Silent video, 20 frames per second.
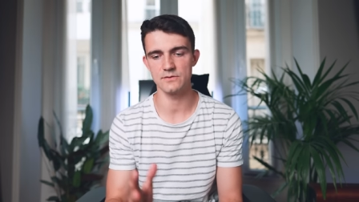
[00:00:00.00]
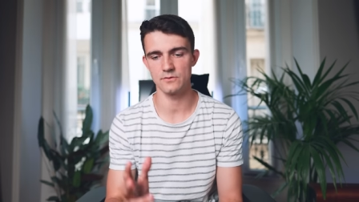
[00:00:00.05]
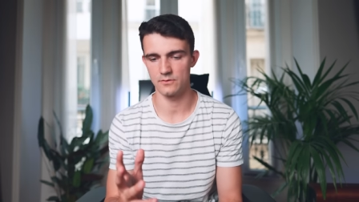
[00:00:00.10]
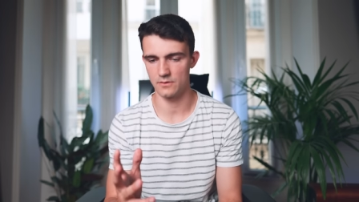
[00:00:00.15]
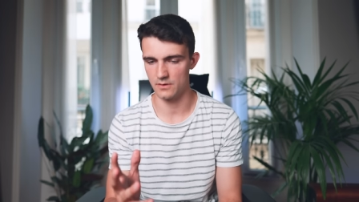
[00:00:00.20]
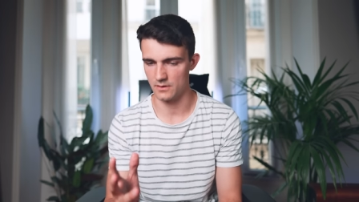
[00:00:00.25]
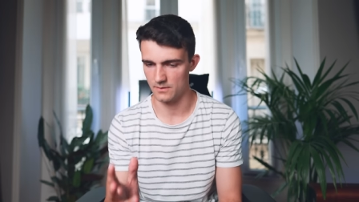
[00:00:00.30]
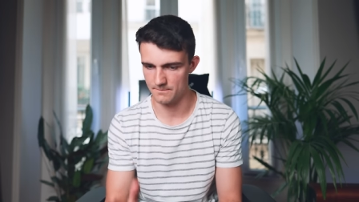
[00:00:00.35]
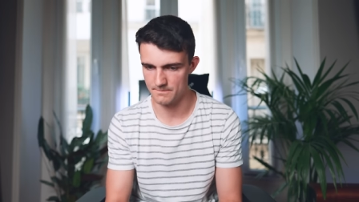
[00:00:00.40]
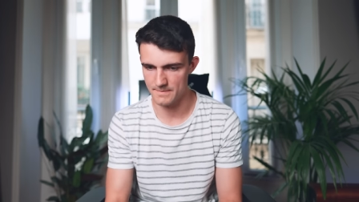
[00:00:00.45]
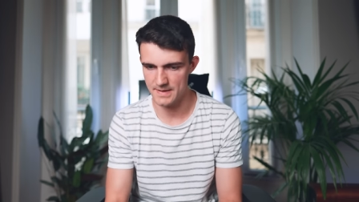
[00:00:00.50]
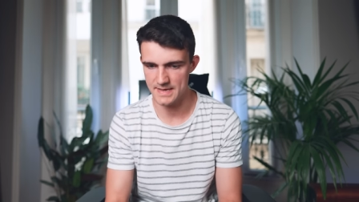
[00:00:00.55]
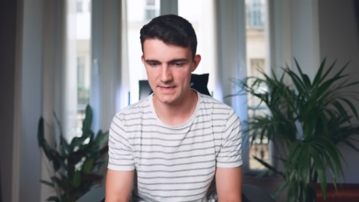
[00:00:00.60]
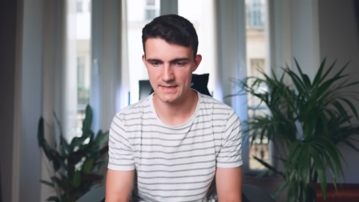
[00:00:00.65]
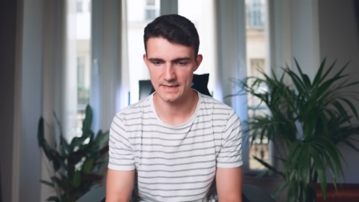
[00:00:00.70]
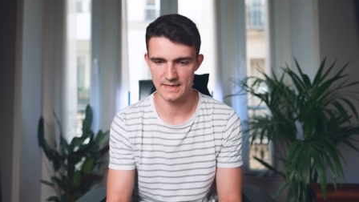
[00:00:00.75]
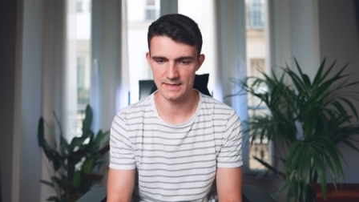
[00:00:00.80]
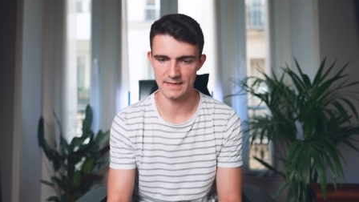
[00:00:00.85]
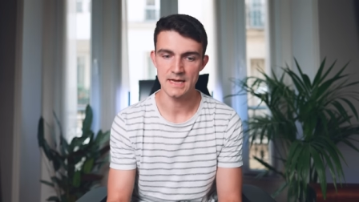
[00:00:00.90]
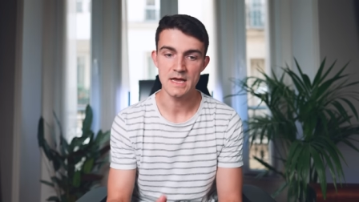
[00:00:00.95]
or are
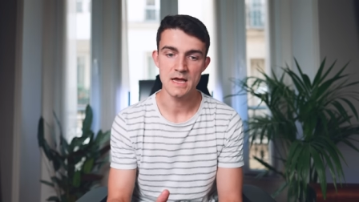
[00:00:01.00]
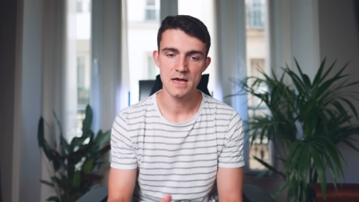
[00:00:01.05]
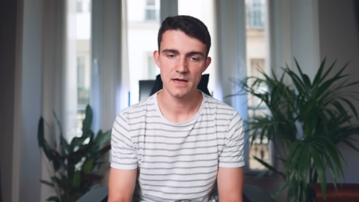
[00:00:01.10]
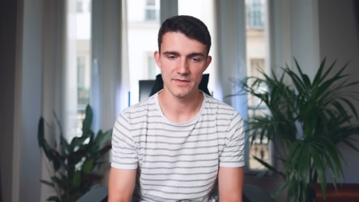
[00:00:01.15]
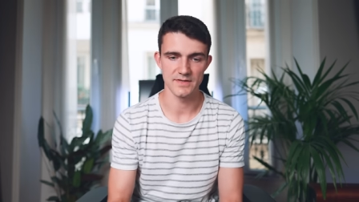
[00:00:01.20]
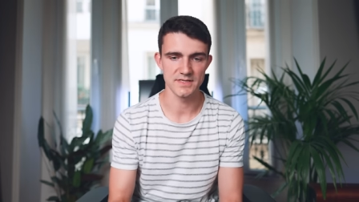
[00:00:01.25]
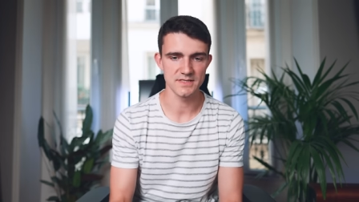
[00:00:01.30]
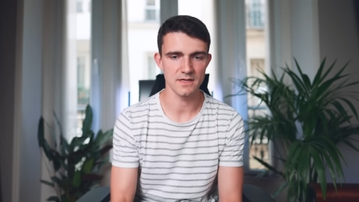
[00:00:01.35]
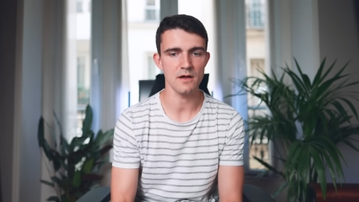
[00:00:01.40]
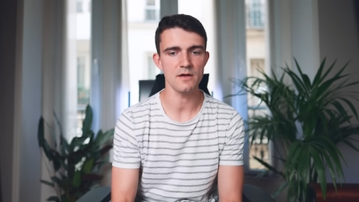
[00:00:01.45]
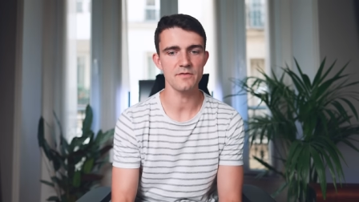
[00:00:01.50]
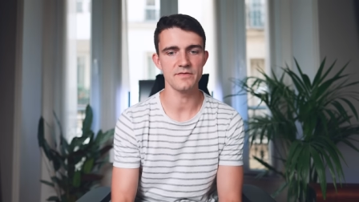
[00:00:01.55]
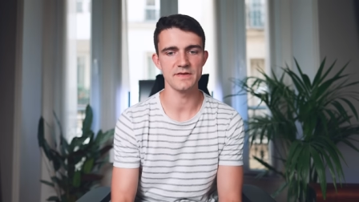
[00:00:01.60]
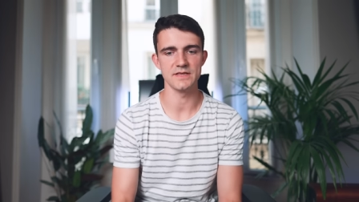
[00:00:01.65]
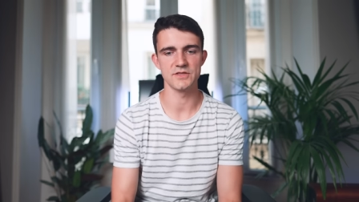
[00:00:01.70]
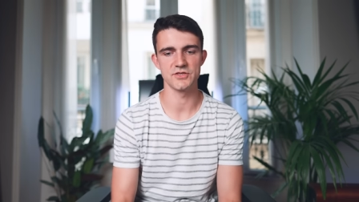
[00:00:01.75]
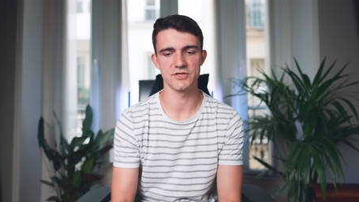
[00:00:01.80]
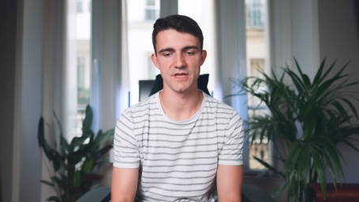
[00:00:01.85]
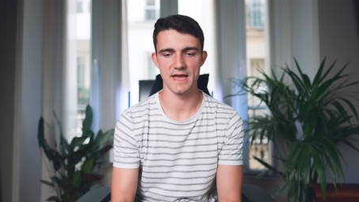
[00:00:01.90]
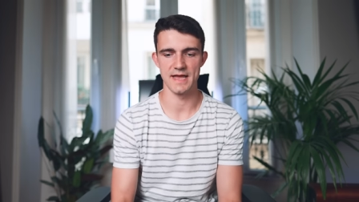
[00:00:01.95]
making at the start of
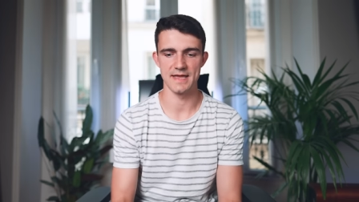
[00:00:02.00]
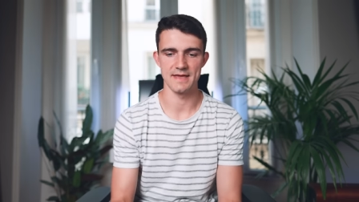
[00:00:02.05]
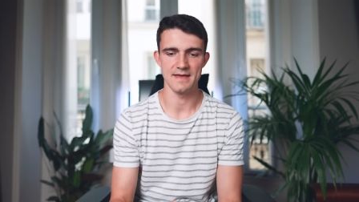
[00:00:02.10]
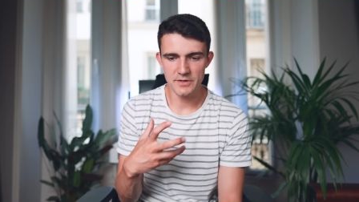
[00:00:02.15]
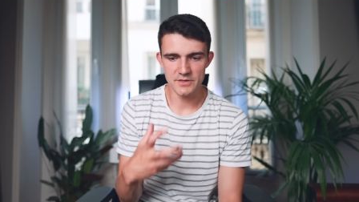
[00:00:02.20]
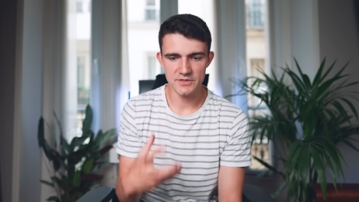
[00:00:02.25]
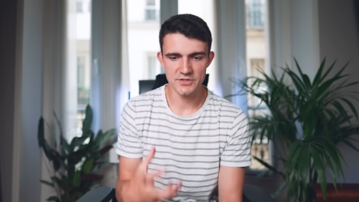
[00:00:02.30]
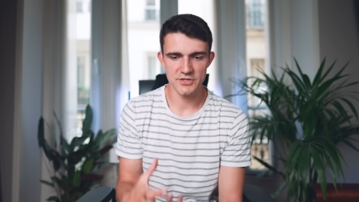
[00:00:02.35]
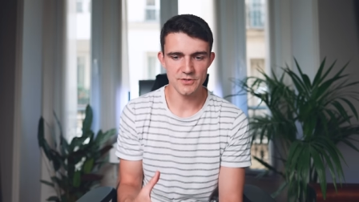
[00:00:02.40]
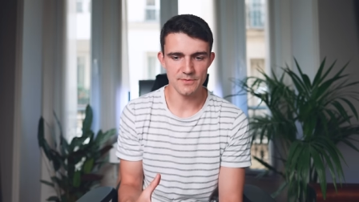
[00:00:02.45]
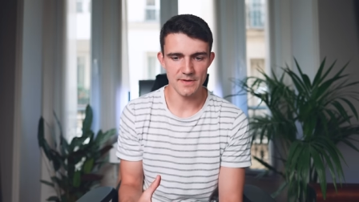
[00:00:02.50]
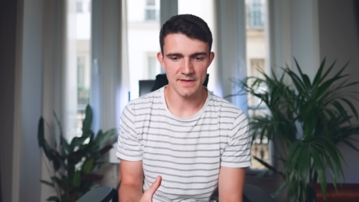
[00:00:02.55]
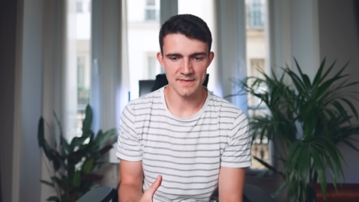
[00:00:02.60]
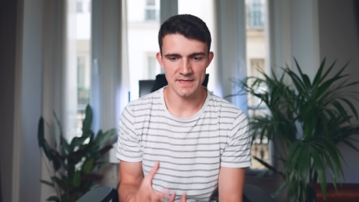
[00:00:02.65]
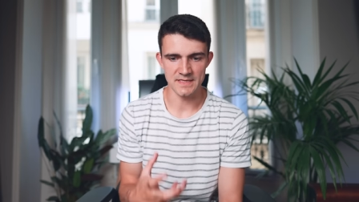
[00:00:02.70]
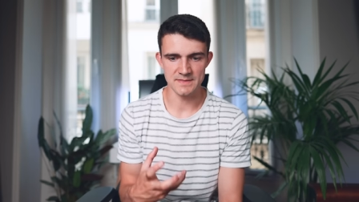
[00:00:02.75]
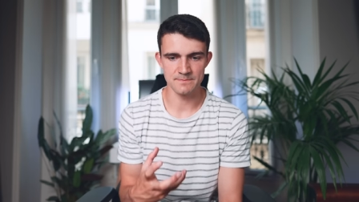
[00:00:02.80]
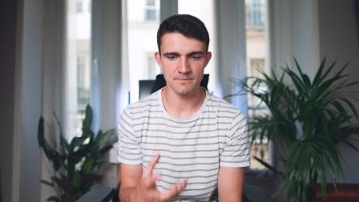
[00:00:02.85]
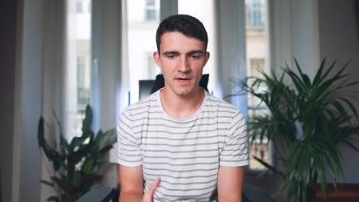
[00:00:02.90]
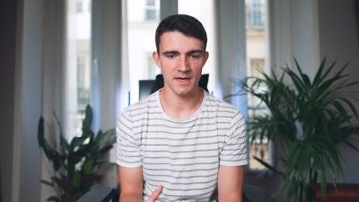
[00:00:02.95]
each day puts you in
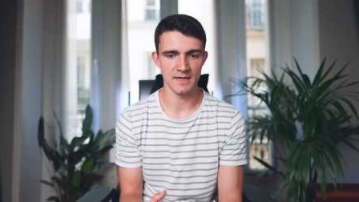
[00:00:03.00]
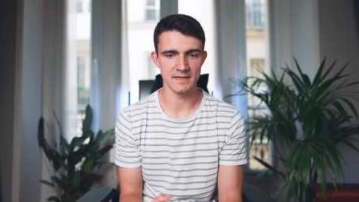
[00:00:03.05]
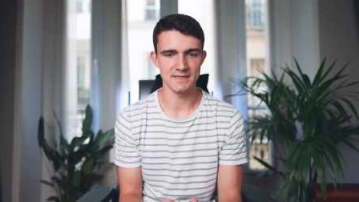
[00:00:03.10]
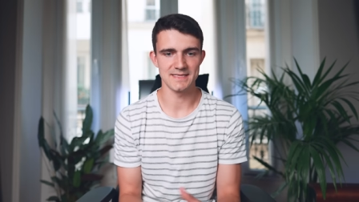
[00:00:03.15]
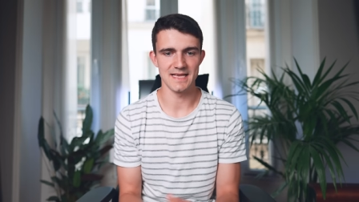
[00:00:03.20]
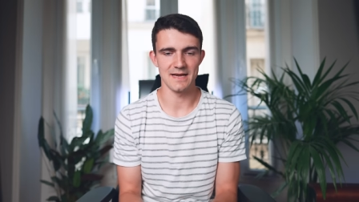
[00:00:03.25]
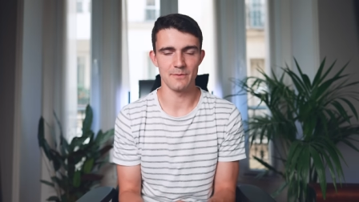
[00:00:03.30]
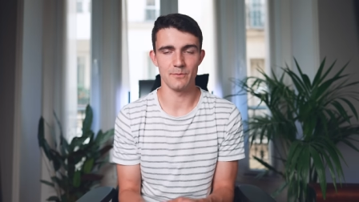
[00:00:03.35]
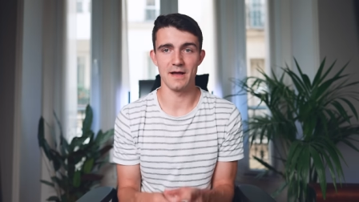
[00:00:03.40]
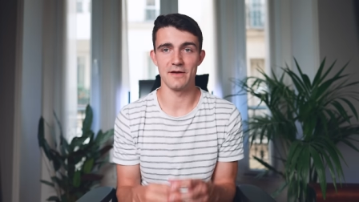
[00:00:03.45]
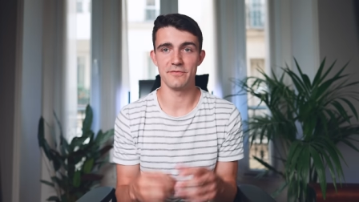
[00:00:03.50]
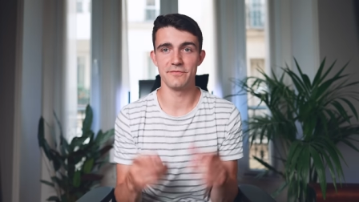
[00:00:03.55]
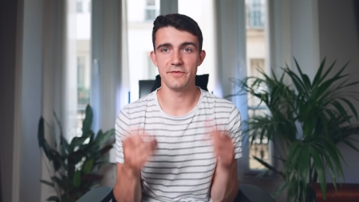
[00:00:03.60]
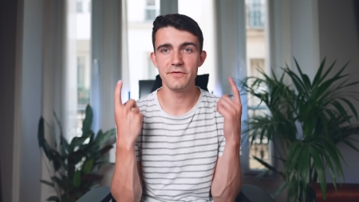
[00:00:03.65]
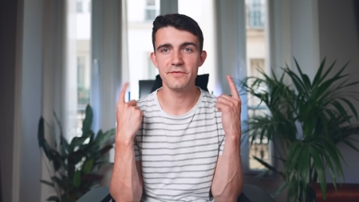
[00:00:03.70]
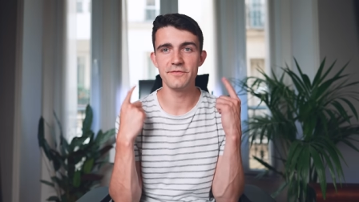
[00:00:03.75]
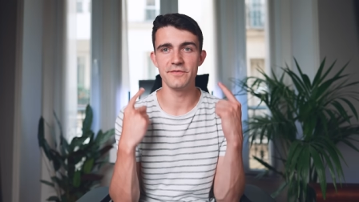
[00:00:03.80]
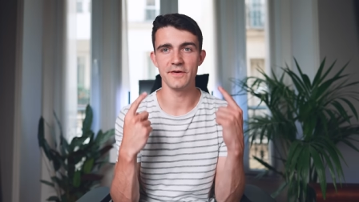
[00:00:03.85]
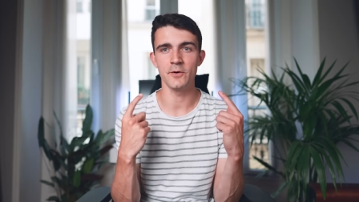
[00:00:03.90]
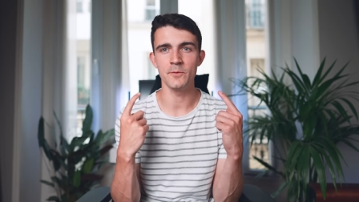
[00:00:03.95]
this mindset where
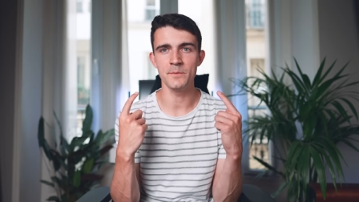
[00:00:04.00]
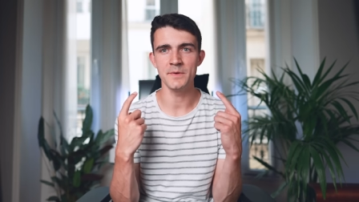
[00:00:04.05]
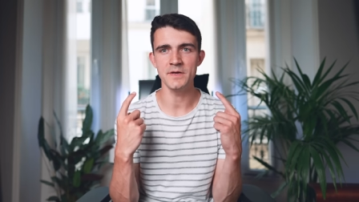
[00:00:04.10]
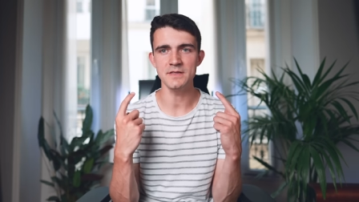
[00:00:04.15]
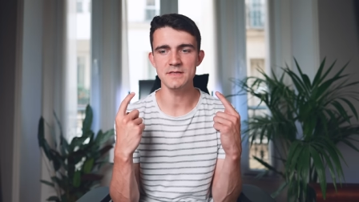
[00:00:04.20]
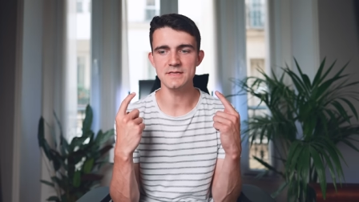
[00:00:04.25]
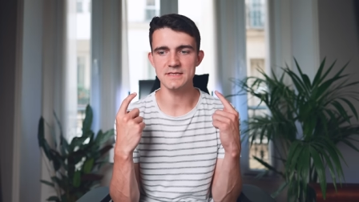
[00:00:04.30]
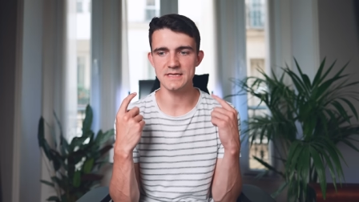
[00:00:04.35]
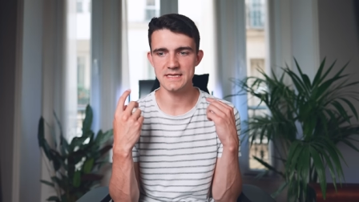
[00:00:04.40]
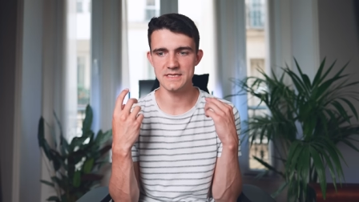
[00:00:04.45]
fulfillment